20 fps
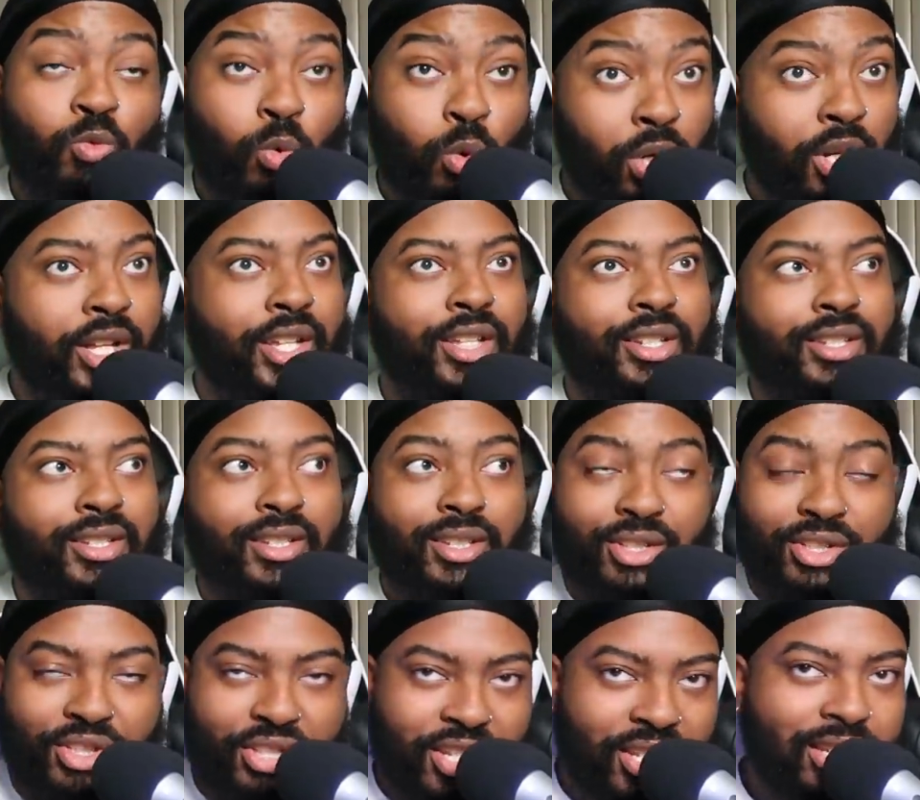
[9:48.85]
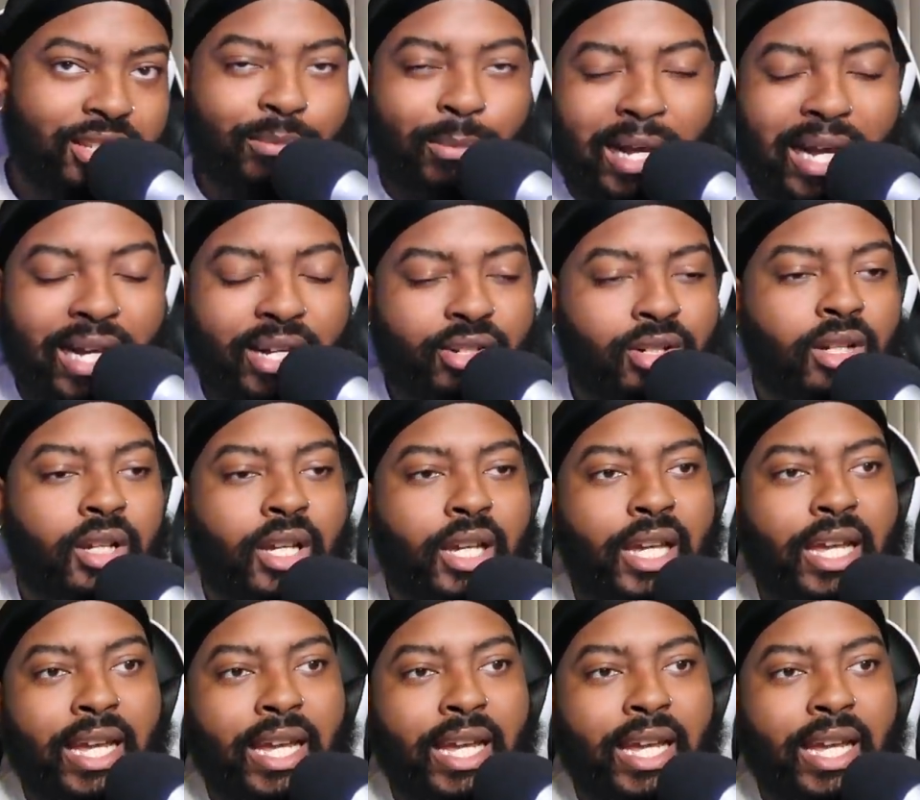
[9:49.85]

was this match,